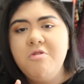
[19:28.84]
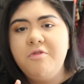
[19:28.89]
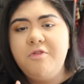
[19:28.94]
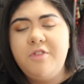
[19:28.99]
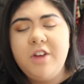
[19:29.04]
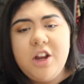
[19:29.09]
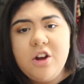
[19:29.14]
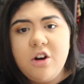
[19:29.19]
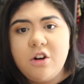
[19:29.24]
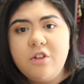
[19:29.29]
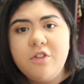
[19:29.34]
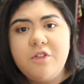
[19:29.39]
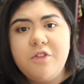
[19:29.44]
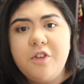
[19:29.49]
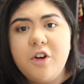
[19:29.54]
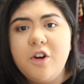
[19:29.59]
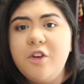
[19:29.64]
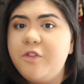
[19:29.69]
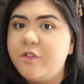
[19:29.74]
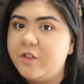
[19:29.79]

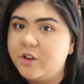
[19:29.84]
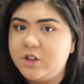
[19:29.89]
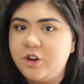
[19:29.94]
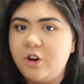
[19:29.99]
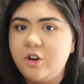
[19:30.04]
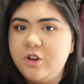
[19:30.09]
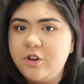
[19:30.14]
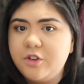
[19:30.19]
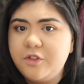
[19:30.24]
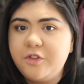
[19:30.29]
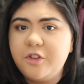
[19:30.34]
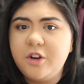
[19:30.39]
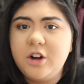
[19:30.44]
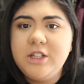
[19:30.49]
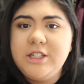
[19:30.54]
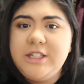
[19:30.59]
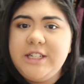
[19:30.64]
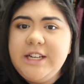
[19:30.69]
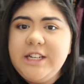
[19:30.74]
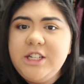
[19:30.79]
videographer, photographer,
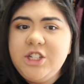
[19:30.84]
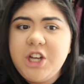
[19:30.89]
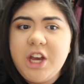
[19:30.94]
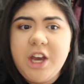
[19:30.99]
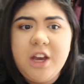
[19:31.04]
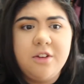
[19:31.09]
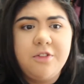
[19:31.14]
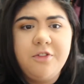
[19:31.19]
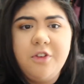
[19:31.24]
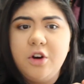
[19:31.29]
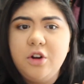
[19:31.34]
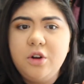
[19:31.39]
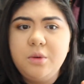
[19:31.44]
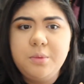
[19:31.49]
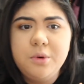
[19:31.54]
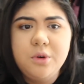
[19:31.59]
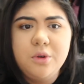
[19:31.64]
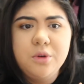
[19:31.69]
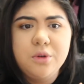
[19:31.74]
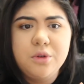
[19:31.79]
DJ, photo
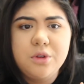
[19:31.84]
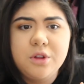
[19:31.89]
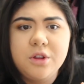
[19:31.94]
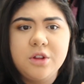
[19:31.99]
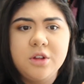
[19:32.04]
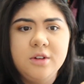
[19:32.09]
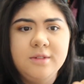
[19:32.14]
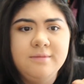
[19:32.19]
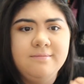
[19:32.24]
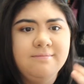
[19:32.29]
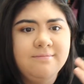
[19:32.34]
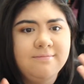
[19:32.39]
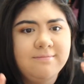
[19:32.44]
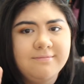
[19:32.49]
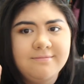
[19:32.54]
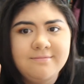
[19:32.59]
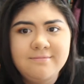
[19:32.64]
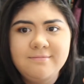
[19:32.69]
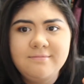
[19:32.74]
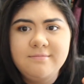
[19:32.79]
booth,
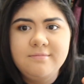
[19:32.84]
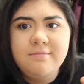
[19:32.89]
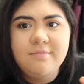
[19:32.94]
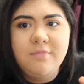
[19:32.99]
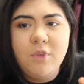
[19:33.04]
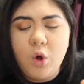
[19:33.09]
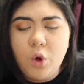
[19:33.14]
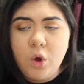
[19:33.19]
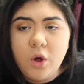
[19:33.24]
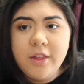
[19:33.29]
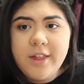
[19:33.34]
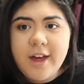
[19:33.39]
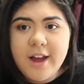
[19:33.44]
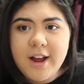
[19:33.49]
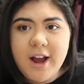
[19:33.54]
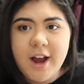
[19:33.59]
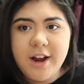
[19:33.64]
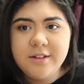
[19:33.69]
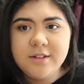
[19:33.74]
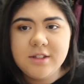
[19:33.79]
all that
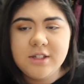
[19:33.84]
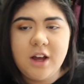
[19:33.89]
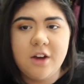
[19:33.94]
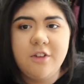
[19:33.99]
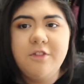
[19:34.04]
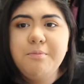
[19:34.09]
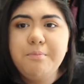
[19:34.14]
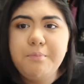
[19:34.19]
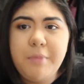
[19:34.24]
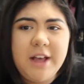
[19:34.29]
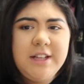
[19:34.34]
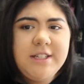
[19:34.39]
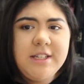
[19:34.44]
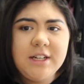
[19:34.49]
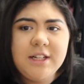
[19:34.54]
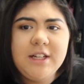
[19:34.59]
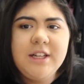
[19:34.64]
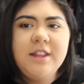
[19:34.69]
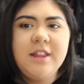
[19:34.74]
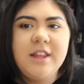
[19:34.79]
kind of stuff.
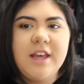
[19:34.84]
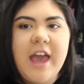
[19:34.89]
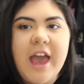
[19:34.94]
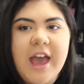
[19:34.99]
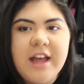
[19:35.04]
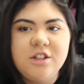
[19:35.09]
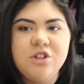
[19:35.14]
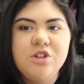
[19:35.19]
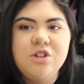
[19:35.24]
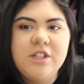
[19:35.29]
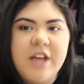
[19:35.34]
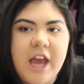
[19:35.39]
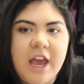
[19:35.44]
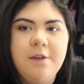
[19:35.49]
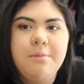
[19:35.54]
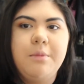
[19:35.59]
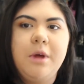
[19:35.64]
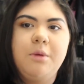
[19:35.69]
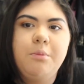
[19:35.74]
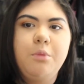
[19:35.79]
Basically the
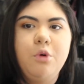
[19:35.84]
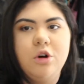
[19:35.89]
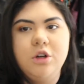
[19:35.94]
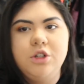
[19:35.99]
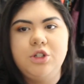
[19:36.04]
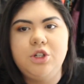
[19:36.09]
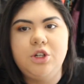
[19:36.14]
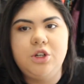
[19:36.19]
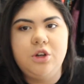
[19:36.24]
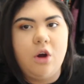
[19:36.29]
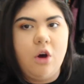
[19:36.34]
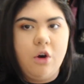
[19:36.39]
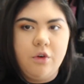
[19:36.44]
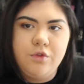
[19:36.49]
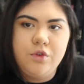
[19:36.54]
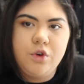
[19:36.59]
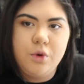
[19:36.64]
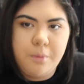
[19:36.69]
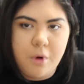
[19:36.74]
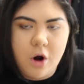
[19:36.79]
entertainment portion
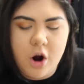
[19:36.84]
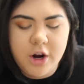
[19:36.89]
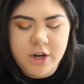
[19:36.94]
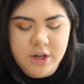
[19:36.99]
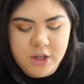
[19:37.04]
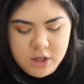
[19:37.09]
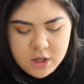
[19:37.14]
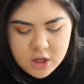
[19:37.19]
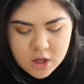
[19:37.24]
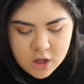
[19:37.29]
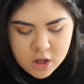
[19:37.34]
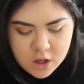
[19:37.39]
of your party.